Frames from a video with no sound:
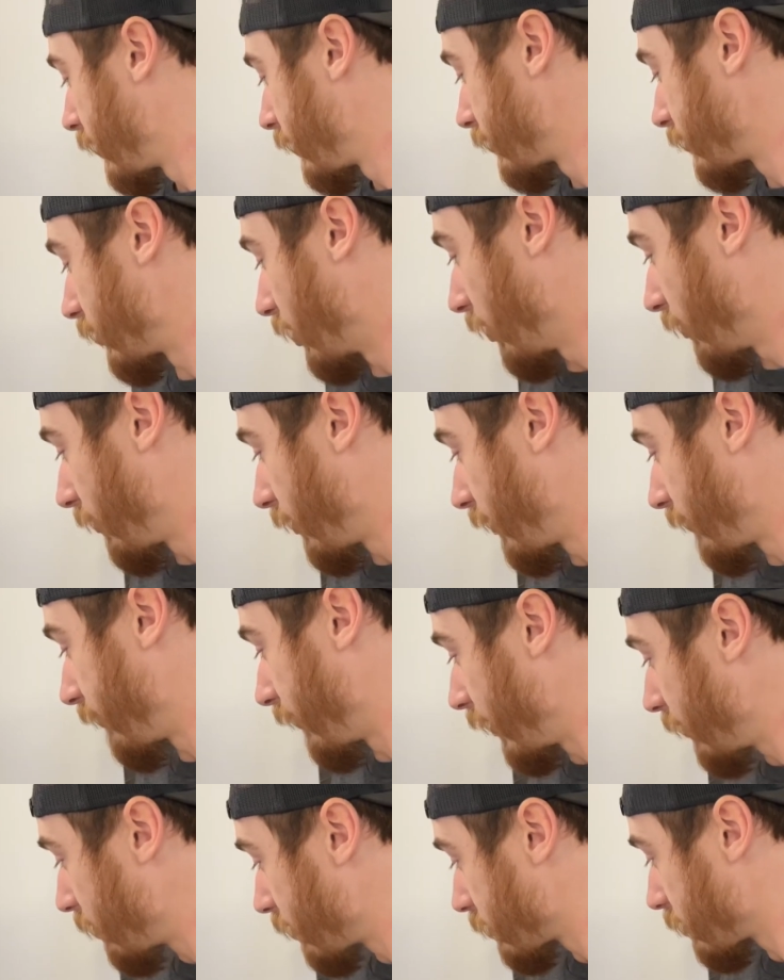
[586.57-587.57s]
So if
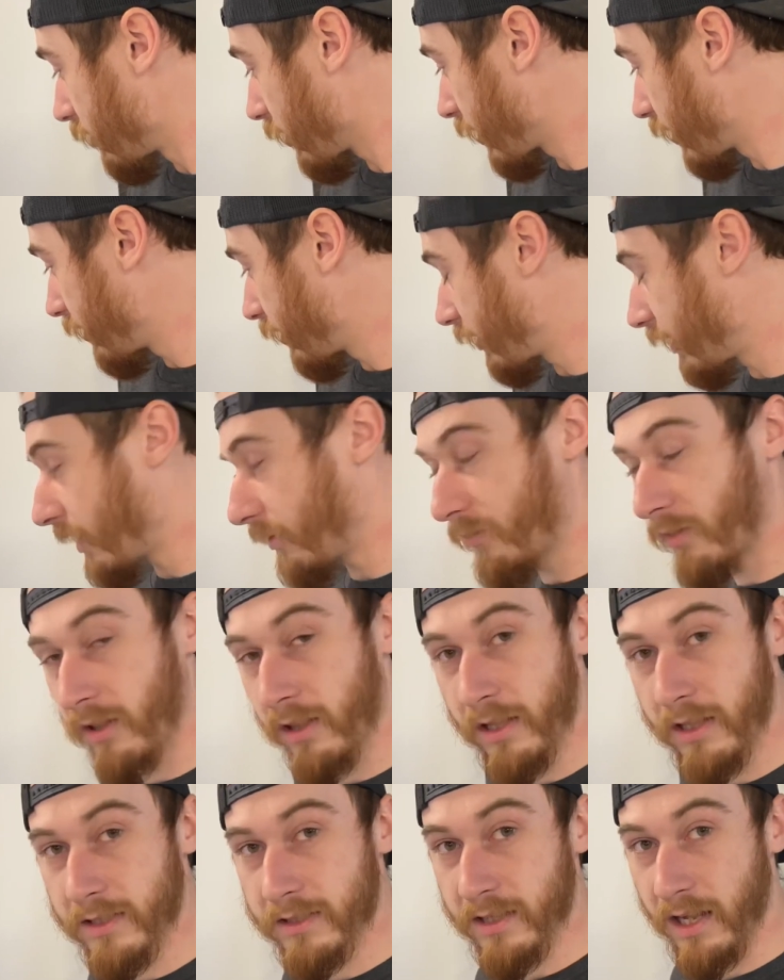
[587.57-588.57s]
anyone's looking to get one of
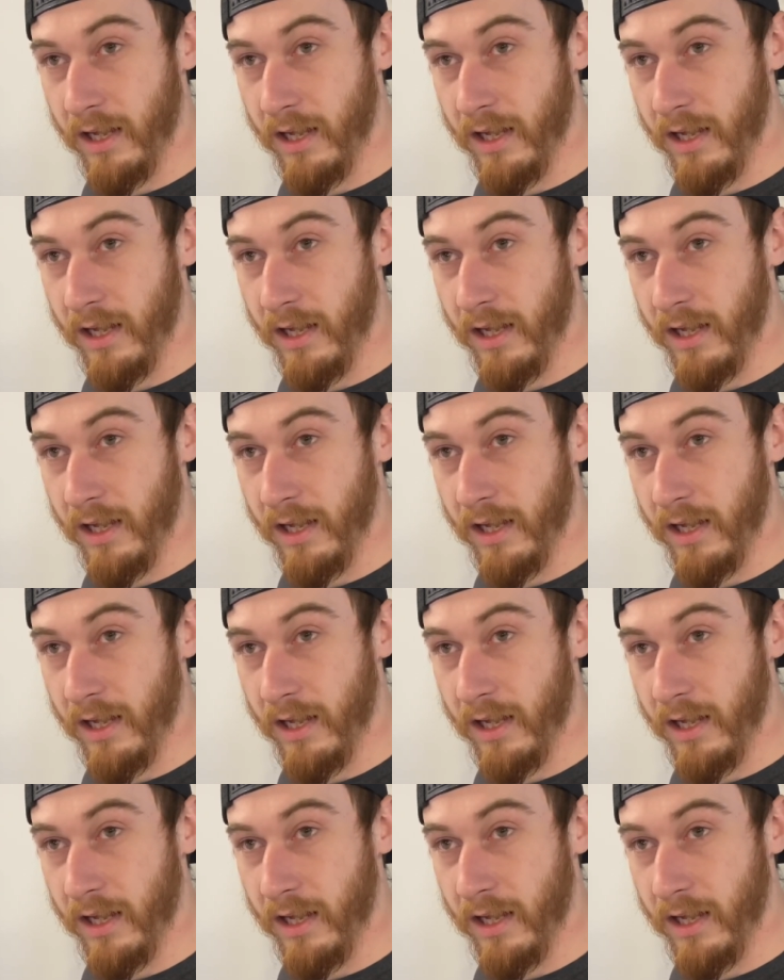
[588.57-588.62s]
these,